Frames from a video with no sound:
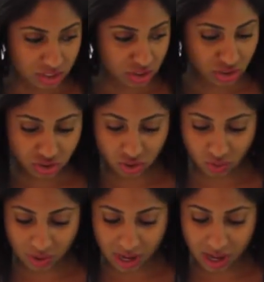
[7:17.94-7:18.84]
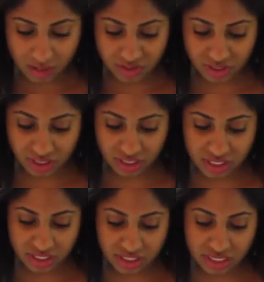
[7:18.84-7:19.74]
So I'm just going
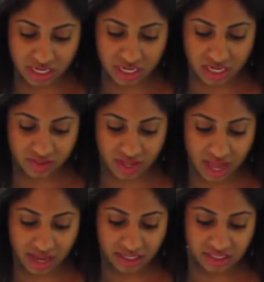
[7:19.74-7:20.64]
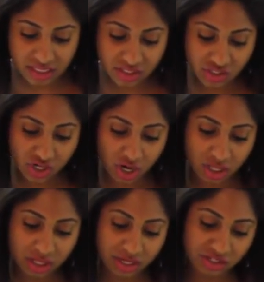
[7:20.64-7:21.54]
to take the excess
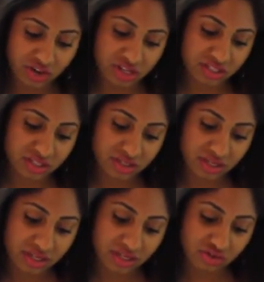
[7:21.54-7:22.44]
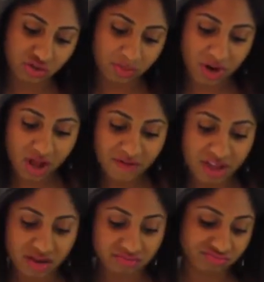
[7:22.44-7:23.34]
chocolate and just drip it off
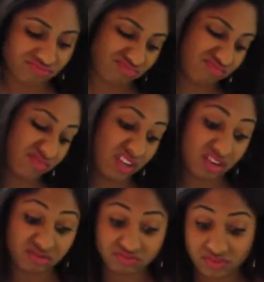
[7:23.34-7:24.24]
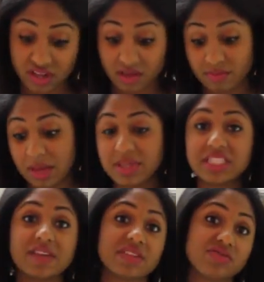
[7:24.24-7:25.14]
and, you know, maybe
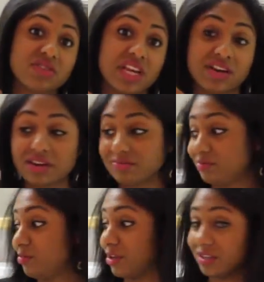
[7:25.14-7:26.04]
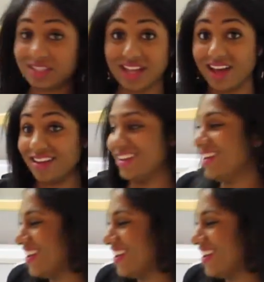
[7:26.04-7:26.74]
save this for later. Put it aside.